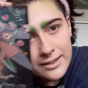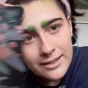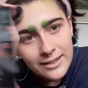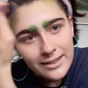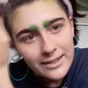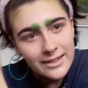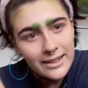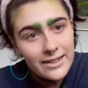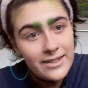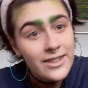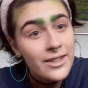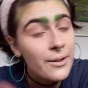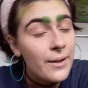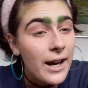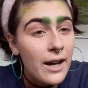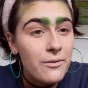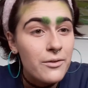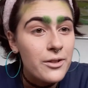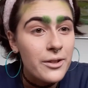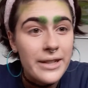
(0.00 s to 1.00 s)
Unless you
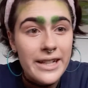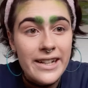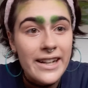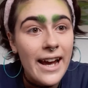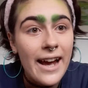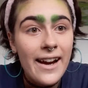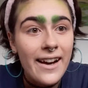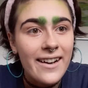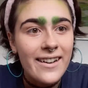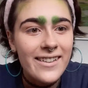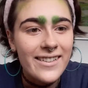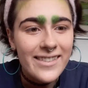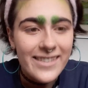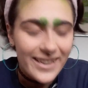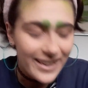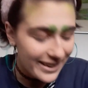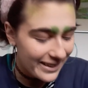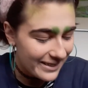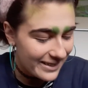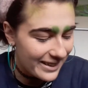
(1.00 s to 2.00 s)
have green hair,
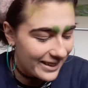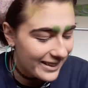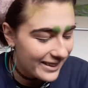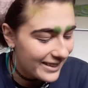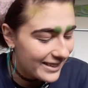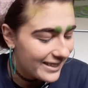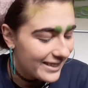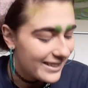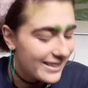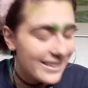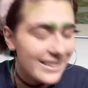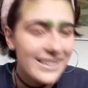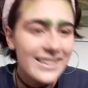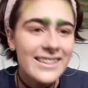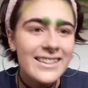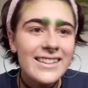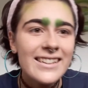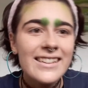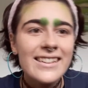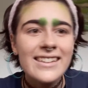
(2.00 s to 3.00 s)
then
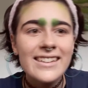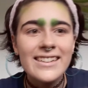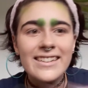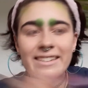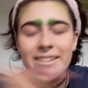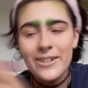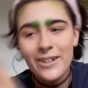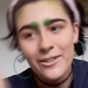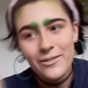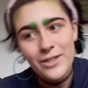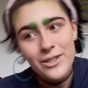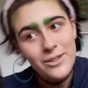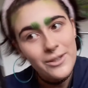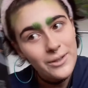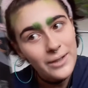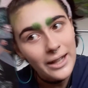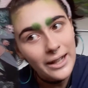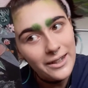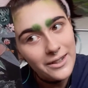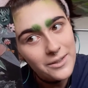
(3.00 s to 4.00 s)
you don't have to do
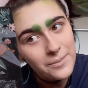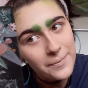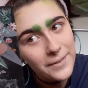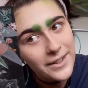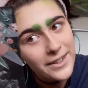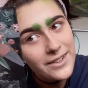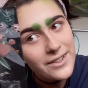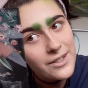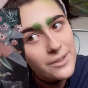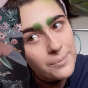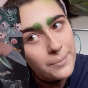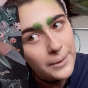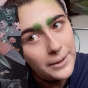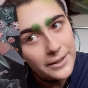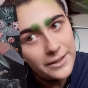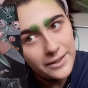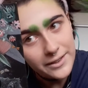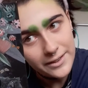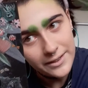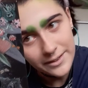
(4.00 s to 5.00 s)
that as much, but
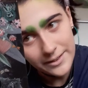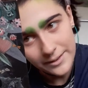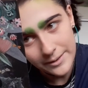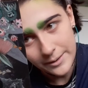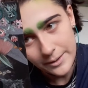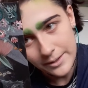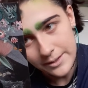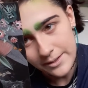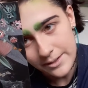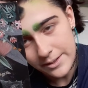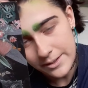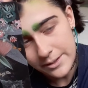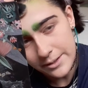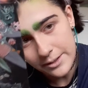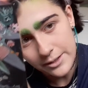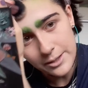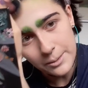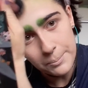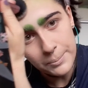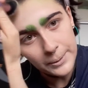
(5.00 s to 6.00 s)
it's
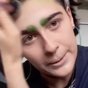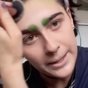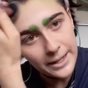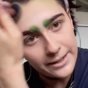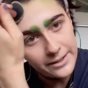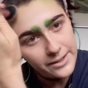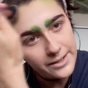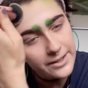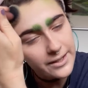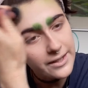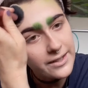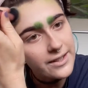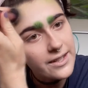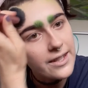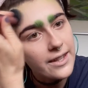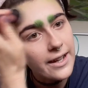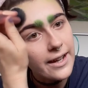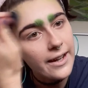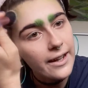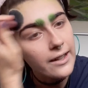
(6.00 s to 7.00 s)
good to blend it into
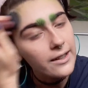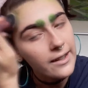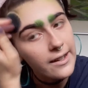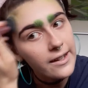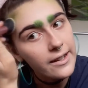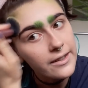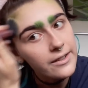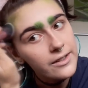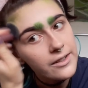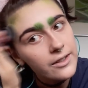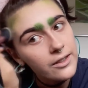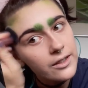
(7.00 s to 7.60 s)
the hairline.